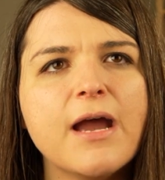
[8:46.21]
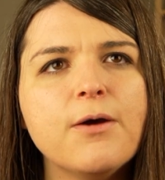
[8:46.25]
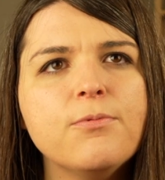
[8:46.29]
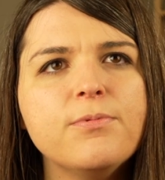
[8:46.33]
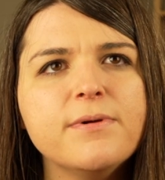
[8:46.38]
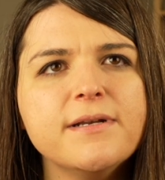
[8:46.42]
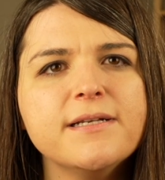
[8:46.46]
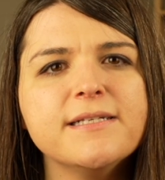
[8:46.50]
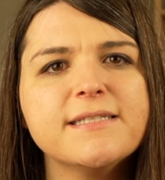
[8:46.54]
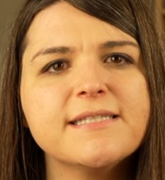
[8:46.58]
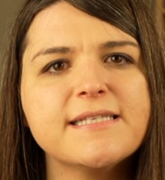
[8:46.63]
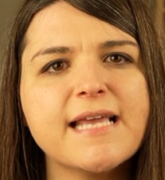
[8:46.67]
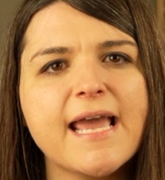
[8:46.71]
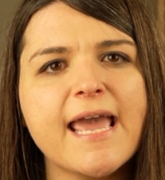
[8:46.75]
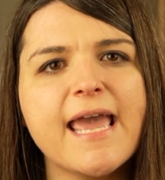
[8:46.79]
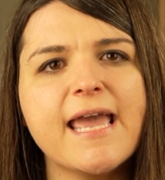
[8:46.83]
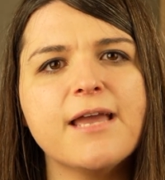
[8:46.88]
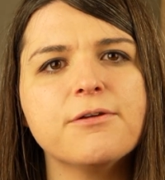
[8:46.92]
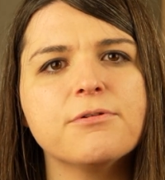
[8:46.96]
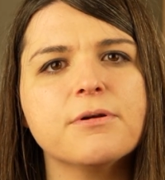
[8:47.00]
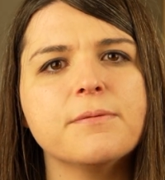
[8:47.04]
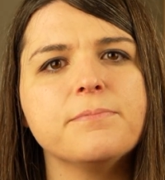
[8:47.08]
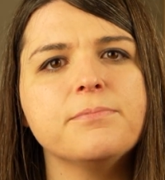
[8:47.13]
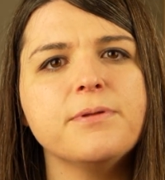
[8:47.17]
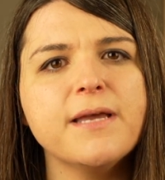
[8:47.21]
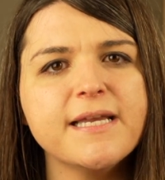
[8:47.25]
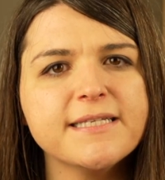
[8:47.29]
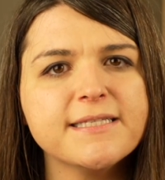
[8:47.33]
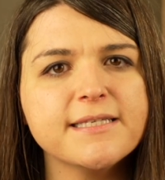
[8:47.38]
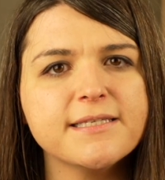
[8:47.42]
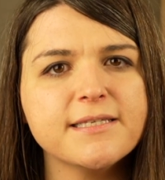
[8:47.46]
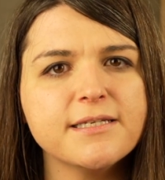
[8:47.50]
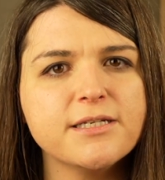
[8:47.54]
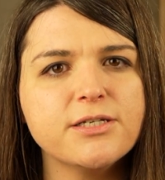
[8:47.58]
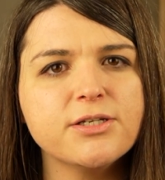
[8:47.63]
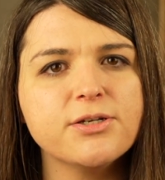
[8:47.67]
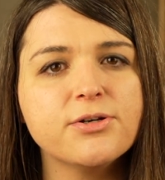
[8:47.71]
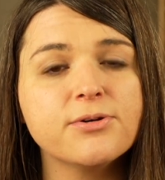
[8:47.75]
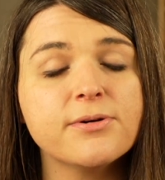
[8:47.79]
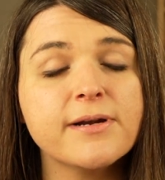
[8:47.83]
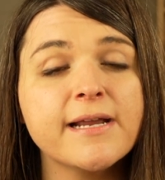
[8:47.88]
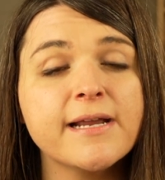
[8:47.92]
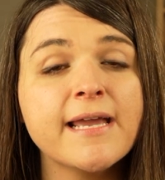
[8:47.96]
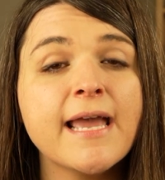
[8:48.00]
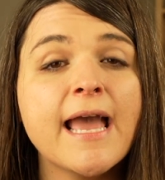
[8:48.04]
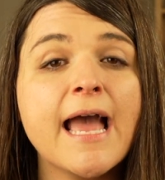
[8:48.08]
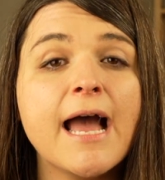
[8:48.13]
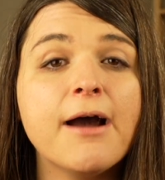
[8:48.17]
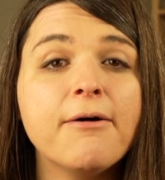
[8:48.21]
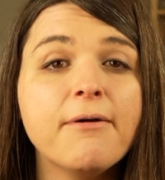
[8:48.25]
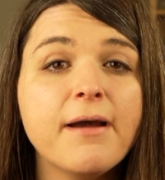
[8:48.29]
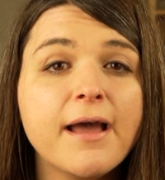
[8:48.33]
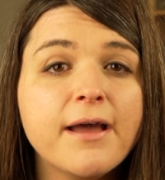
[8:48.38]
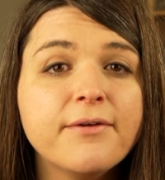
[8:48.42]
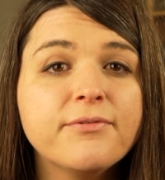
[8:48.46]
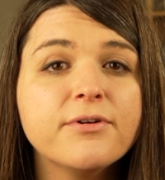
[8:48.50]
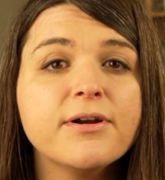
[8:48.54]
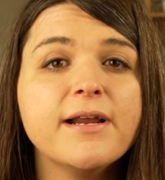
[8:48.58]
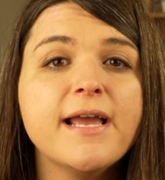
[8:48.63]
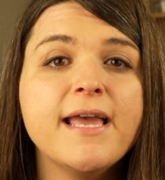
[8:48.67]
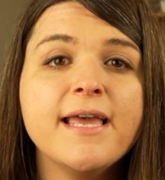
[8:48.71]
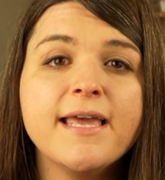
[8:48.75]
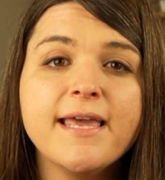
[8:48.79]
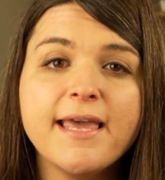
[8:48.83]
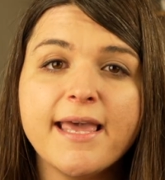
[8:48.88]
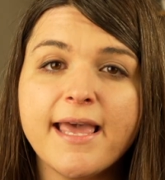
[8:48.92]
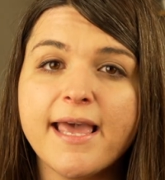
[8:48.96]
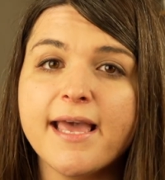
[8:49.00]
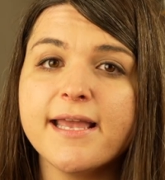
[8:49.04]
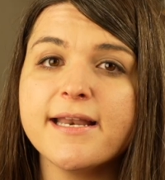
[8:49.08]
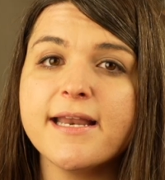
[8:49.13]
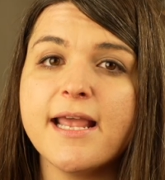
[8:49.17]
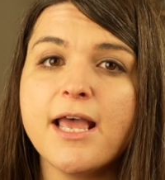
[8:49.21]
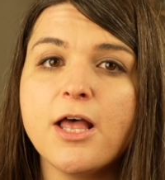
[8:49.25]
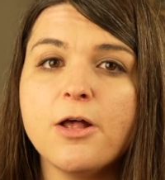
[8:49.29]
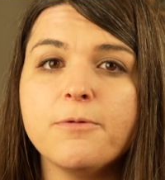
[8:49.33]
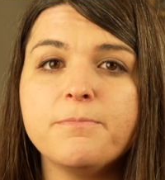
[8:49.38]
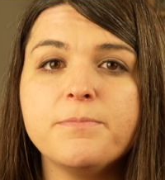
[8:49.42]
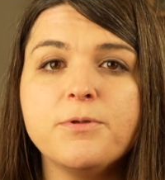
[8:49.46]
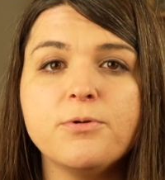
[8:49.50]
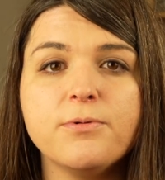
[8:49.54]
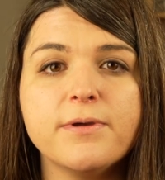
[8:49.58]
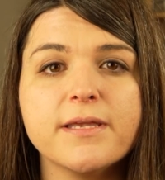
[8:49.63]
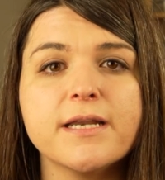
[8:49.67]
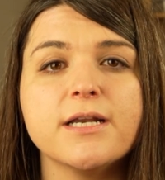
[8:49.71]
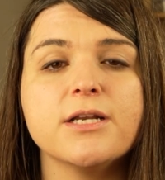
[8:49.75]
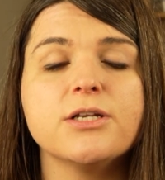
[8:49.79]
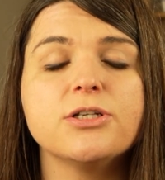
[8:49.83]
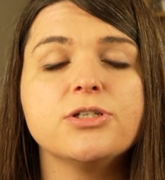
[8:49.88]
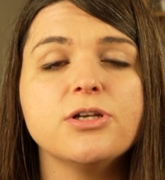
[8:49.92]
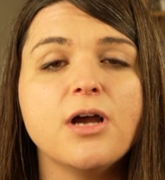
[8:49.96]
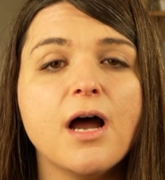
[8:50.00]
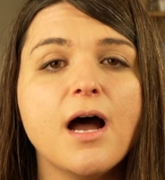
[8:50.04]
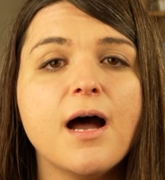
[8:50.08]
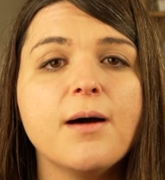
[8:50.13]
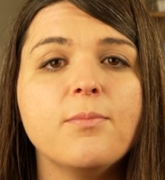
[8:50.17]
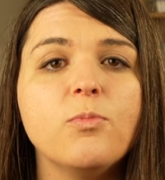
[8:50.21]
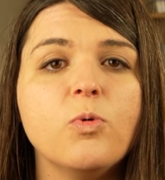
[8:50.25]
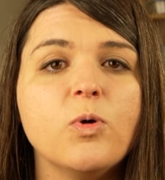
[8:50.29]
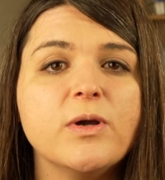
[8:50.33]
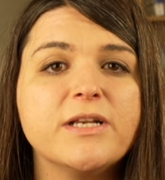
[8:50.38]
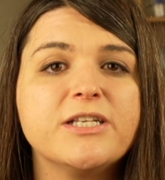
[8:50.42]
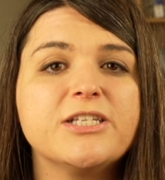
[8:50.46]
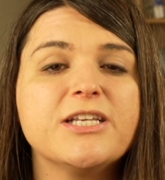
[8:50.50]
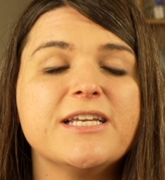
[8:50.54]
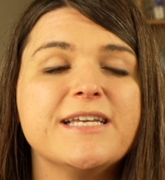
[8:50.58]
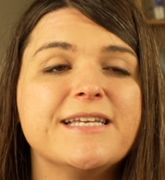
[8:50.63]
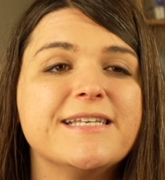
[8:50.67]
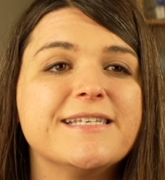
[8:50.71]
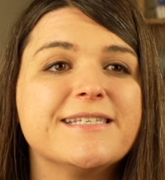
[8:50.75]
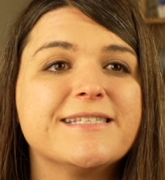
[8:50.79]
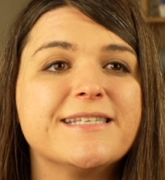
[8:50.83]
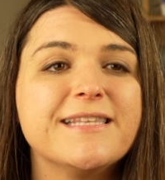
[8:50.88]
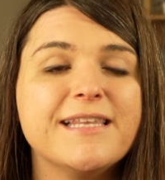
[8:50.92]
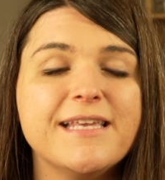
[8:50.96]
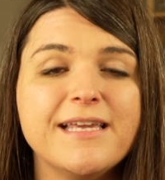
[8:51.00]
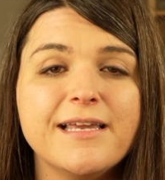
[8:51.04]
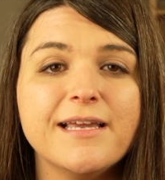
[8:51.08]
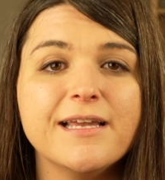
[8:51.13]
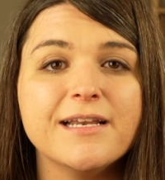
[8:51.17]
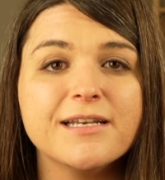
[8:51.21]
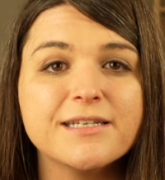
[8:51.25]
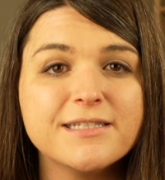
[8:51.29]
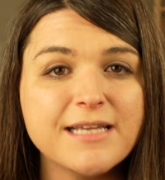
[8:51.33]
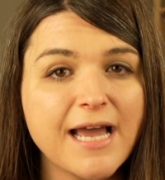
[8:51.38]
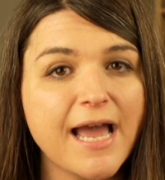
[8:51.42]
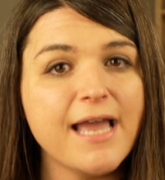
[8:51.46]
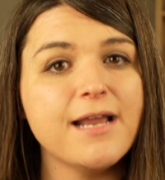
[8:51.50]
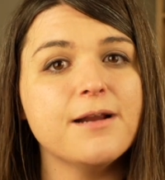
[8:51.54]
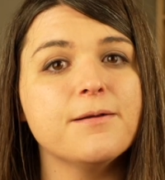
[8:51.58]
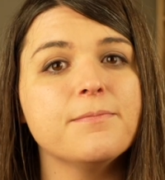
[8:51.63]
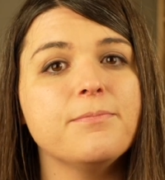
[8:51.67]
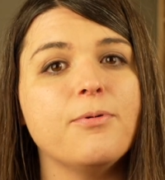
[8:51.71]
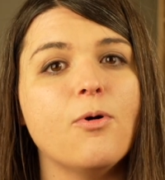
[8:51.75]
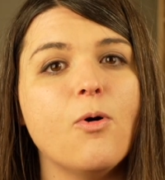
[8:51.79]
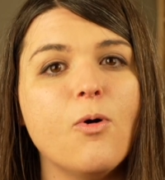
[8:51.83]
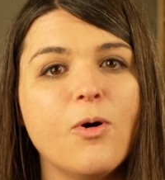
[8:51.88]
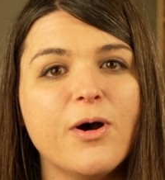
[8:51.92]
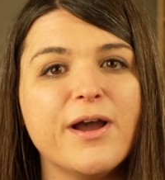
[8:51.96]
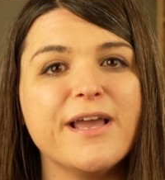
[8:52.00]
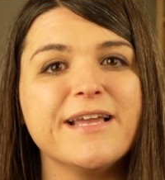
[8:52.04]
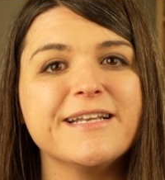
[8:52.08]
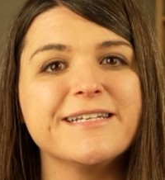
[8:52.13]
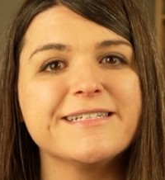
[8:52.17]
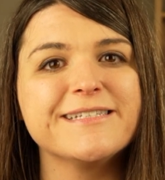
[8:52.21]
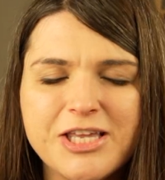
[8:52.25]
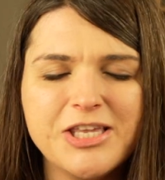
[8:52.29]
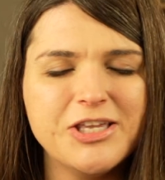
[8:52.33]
I wouldn't say it replaces a degree. However, it can help you get a job, which is the entire point.